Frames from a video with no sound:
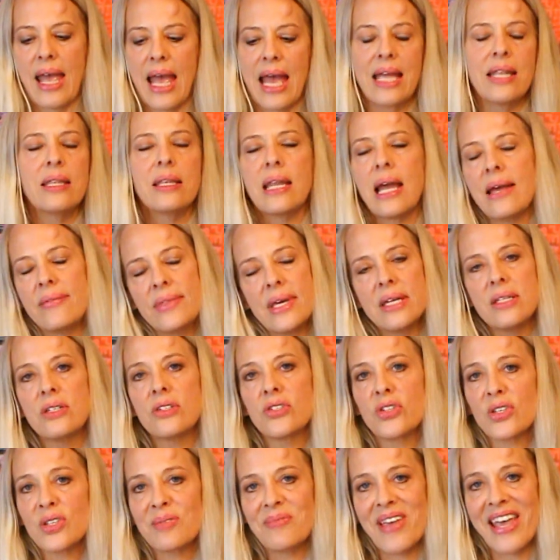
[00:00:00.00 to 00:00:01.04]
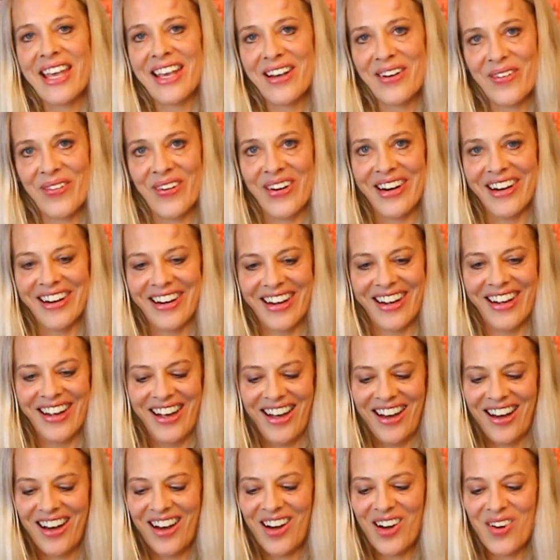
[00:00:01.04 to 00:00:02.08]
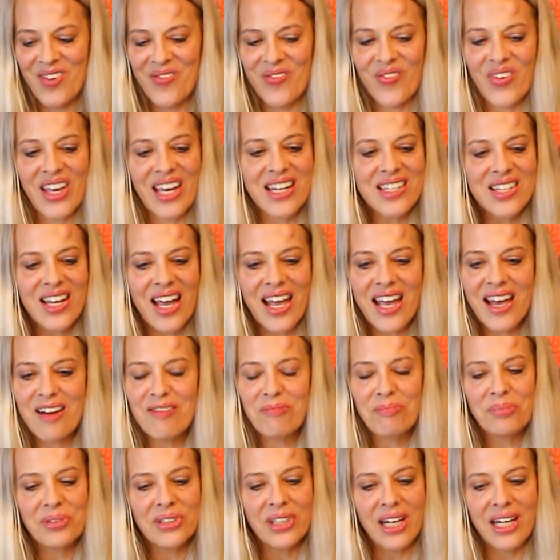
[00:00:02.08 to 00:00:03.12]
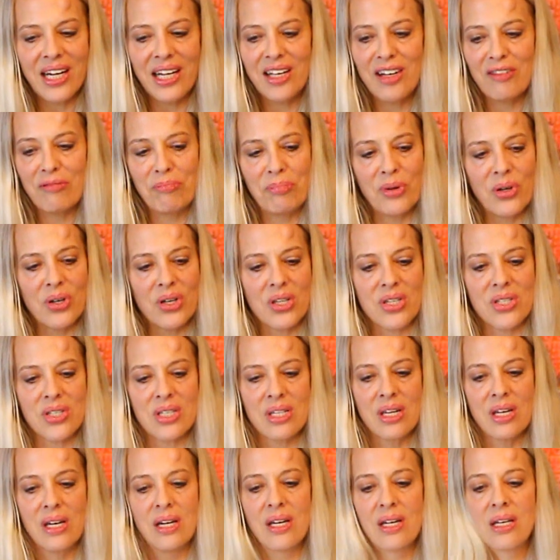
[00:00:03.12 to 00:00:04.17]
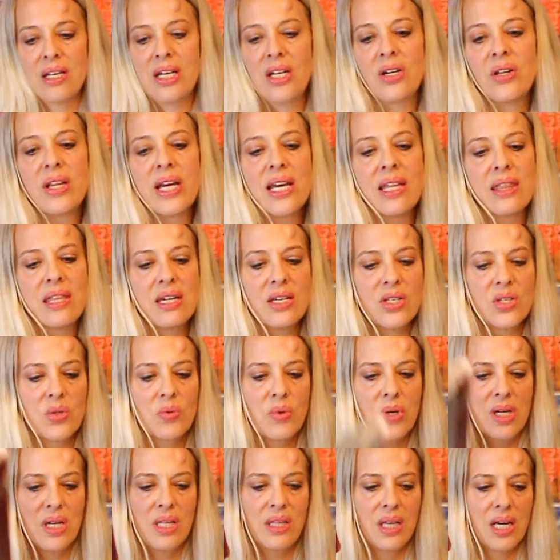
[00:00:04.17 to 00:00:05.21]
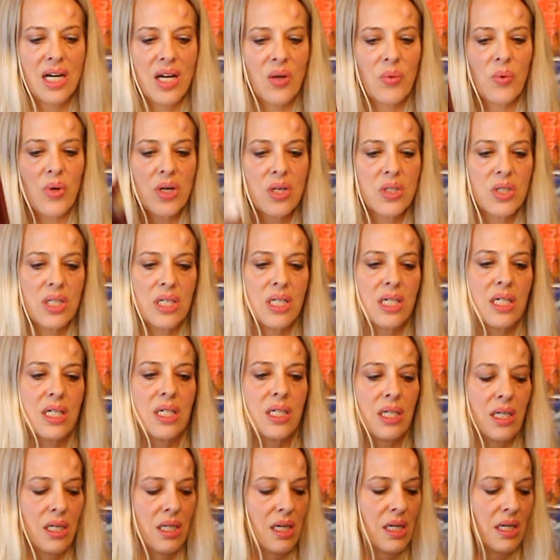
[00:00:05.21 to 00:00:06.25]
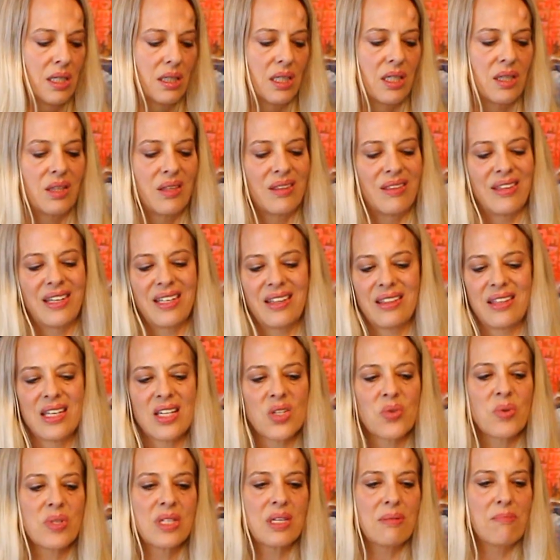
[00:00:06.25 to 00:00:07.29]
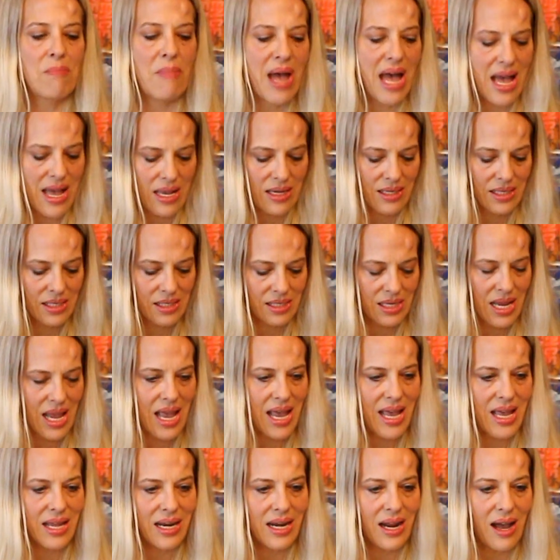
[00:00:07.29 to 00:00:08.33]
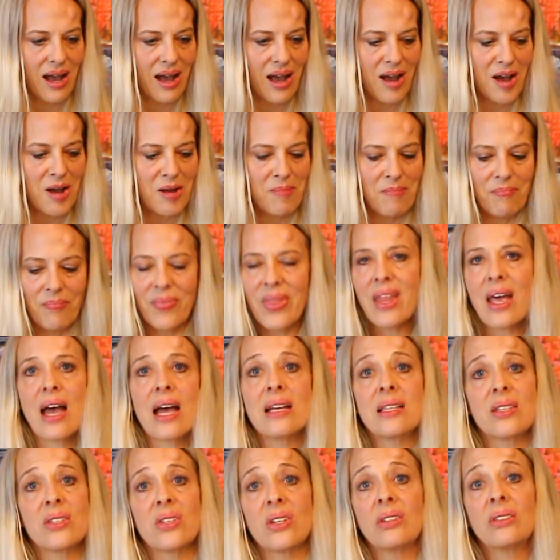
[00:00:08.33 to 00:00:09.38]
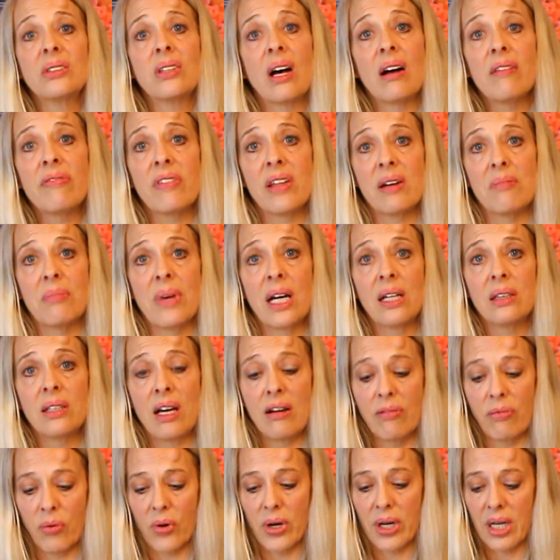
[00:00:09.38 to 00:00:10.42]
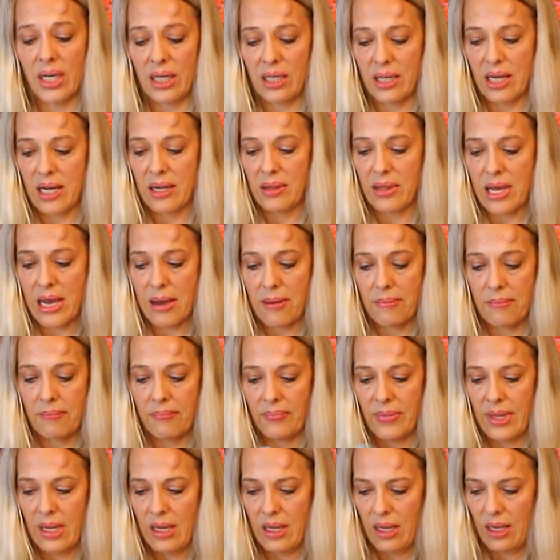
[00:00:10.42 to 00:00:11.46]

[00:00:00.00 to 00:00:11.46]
And then you'll just make it work. Because I have plenty of books, you know, like this one that I worked in, that this was a mess. And I still love them. I love working on them.